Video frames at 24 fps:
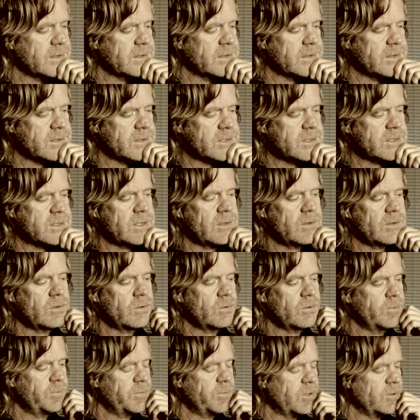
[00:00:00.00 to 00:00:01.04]
so
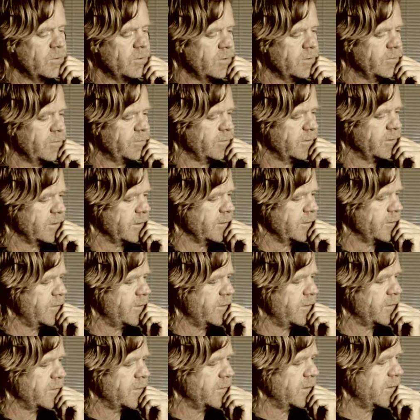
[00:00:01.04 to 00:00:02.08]
beautifully.
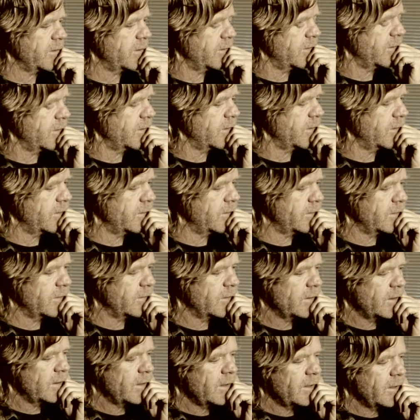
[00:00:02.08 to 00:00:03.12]
There
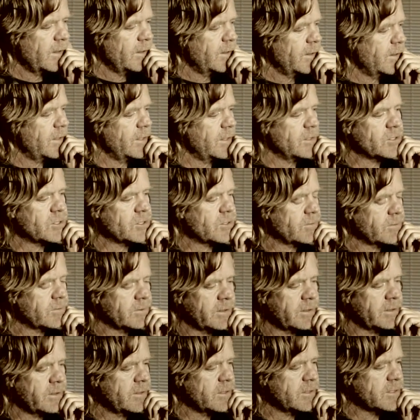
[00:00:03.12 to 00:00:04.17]
is
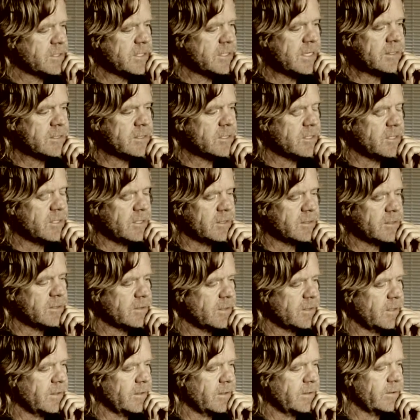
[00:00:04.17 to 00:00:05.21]
certainly the sense that
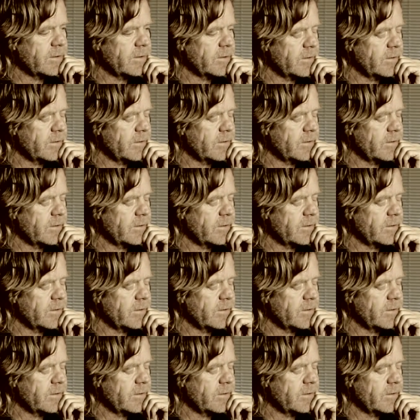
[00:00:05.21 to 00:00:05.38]
uh,